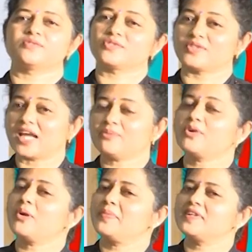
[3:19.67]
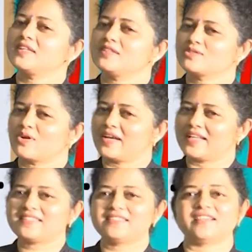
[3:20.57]
So, that property is called
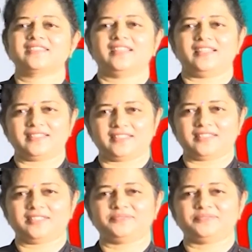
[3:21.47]
as ductility.